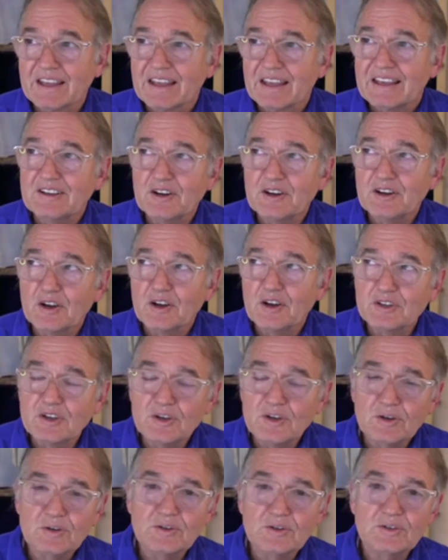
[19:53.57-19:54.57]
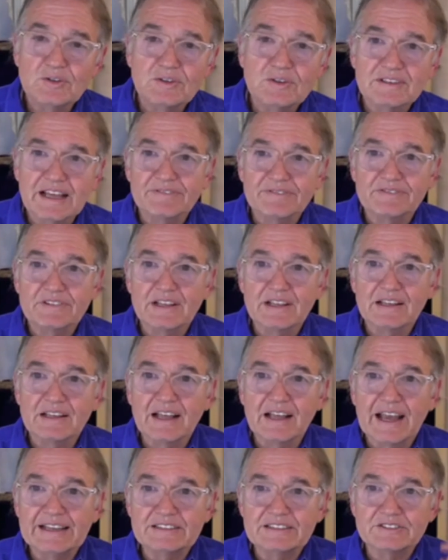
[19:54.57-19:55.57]
you know, you left the
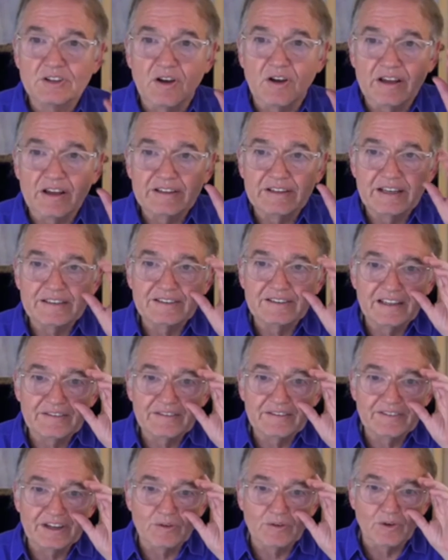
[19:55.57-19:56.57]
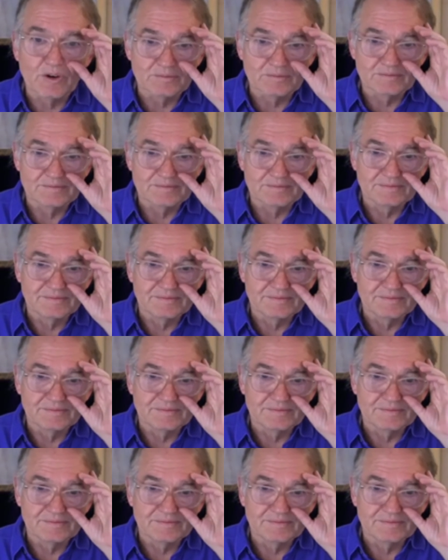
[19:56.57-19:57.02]
lights on in the living room.